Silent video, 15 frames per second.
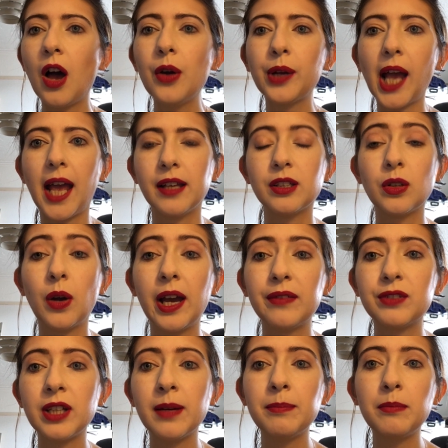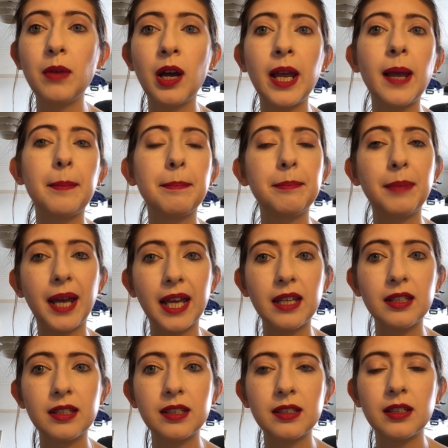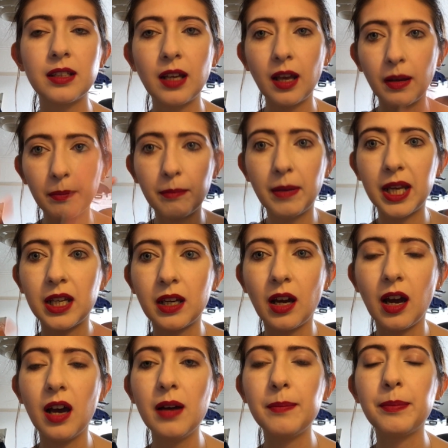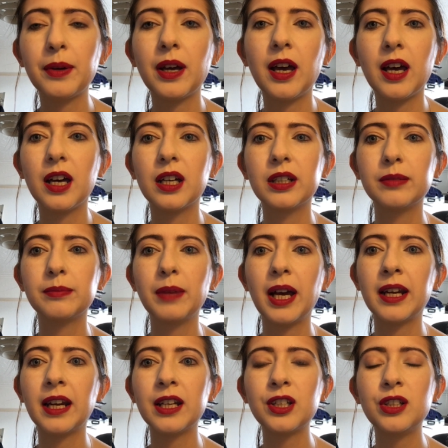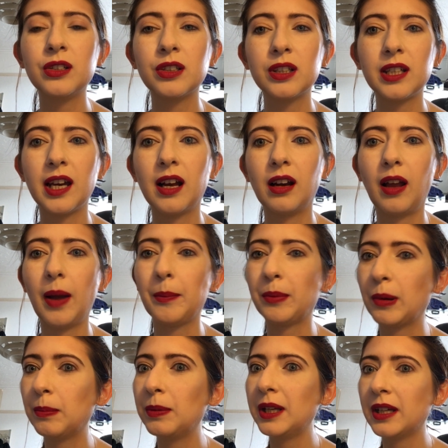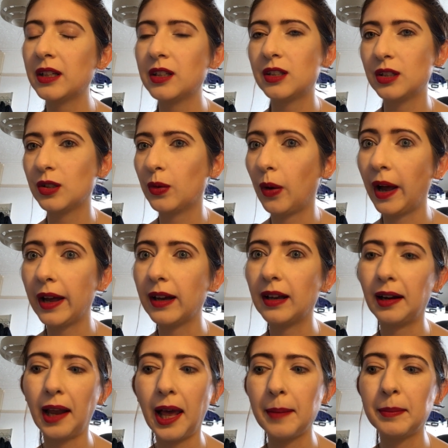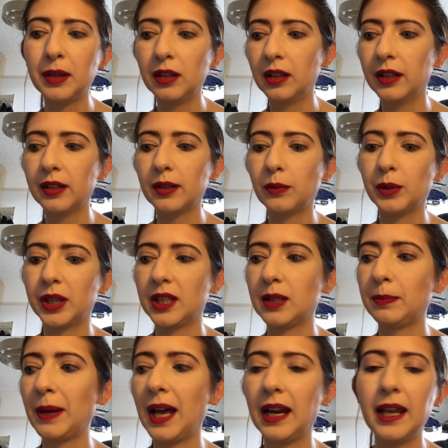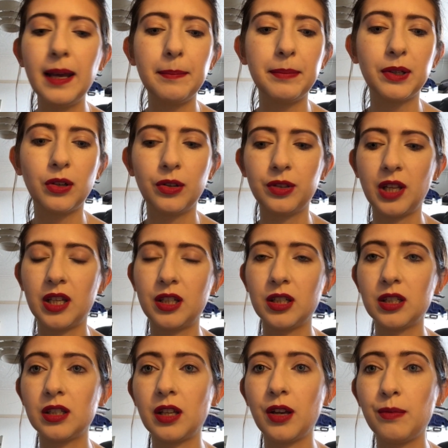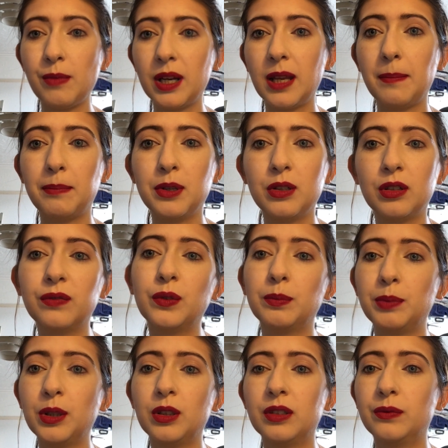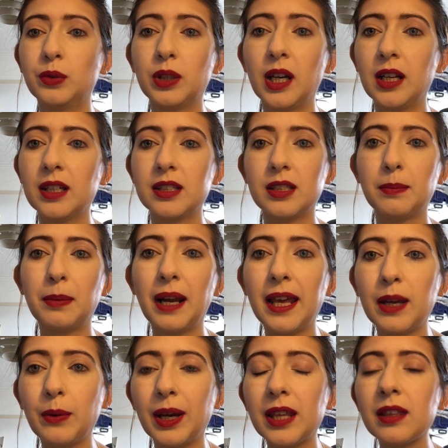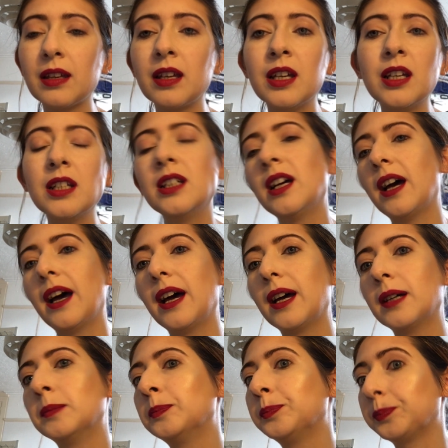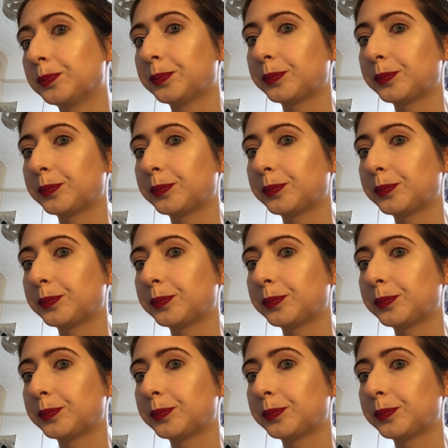Okay, so I have done my base makeup, and as you can tell, I'm probably gonna do quite a glam look with this palette because there's just so many beautiful, beautiful colours to play with. I'm